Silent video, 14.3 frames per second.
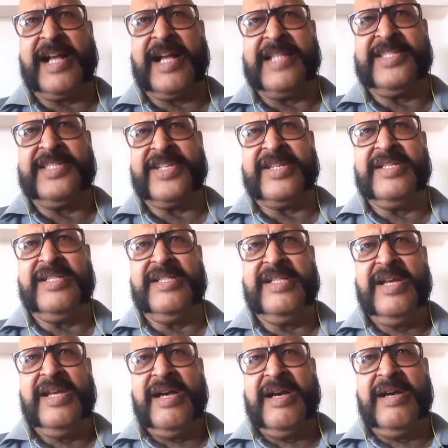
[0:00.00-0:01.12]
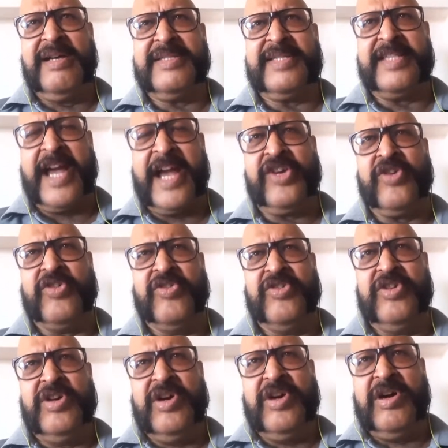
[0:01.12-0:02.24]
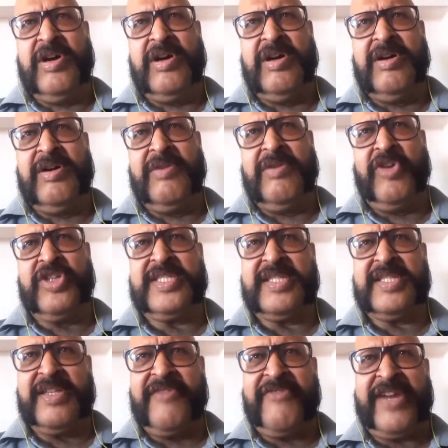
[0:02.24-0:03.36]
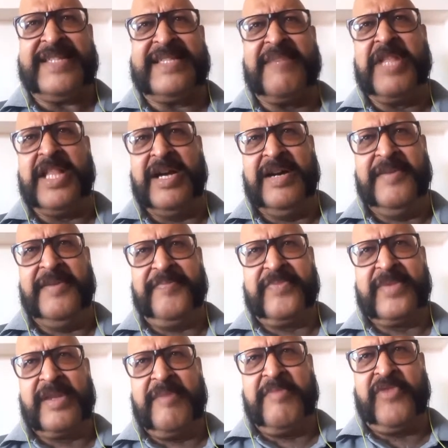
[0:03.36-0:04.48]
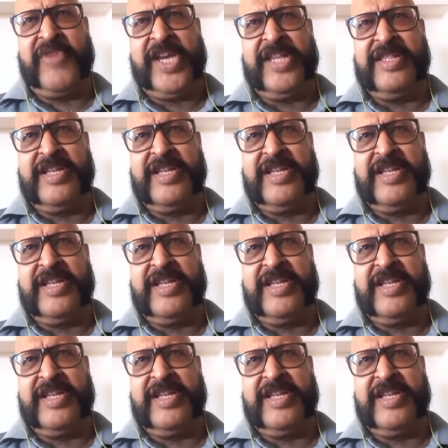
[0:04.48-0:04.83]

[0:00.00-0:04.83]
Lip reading: cultural scenario was very similar between